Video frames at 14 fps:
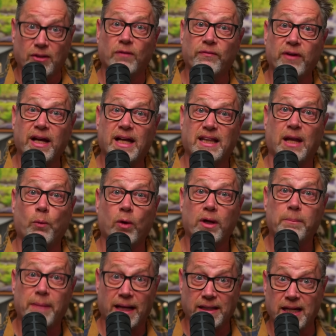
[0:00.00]
Don't forget, they want to
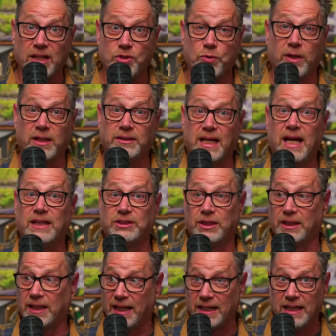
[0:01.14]
make that
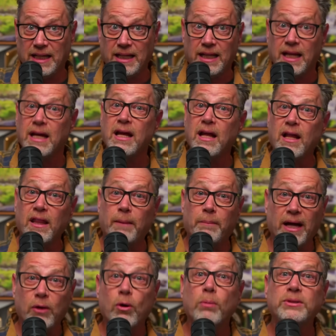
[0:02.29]
transaction. They need the
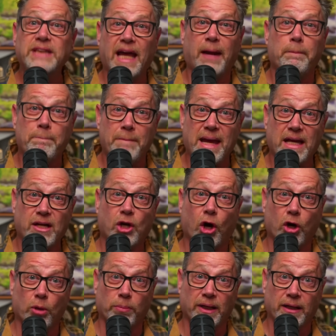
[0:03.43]
microbes can't make
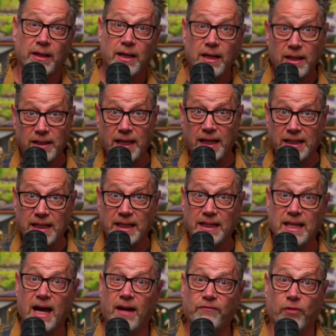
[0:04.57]
carbon. They need
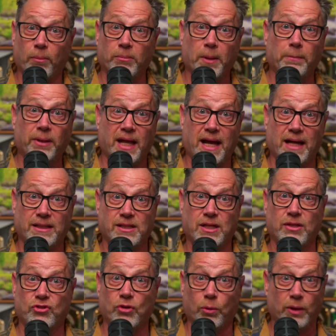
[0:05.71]
that from the plant.
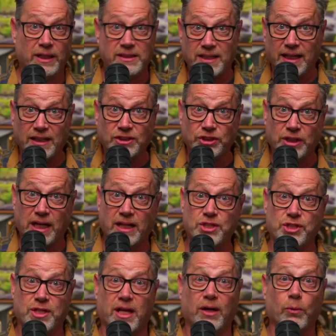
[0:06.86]
So it's an
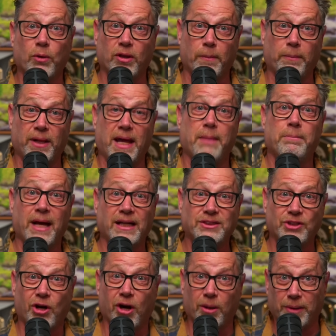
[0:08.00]
exchange thing where the plant makes
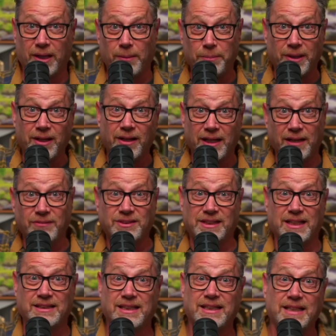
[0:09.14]
carbon up in the leaves,
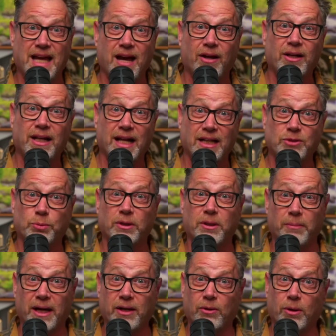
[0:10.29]
sends it down, and that's what the
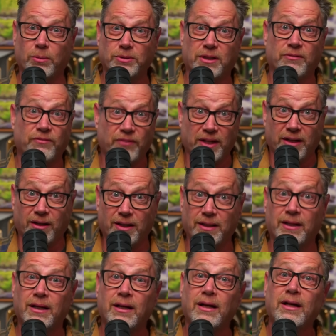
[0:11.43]
microbes can feed on.
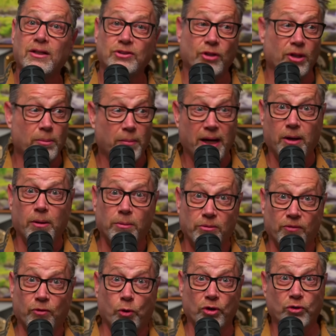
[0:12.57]
So the microbes,
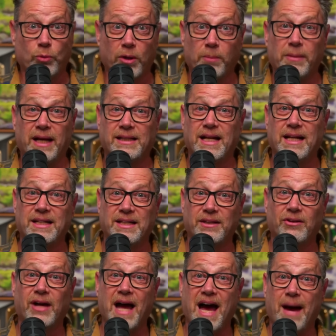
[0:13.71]
of course, want to make that
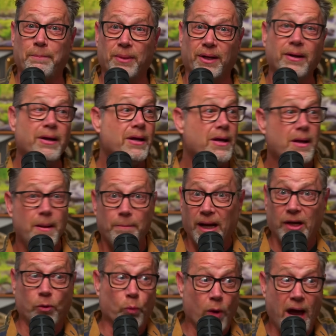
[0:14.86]
deal happen by
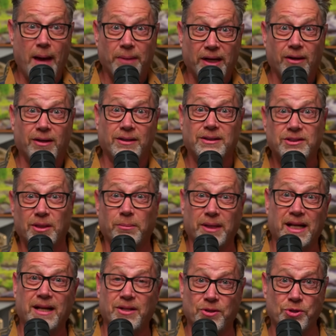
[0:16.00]
grabbing onto some of
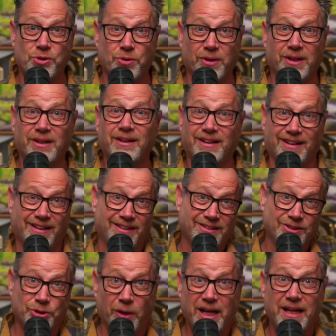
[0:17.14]
that nutrient
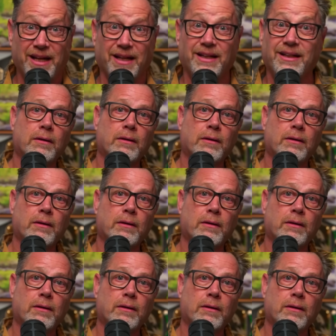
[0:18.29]
and trading it.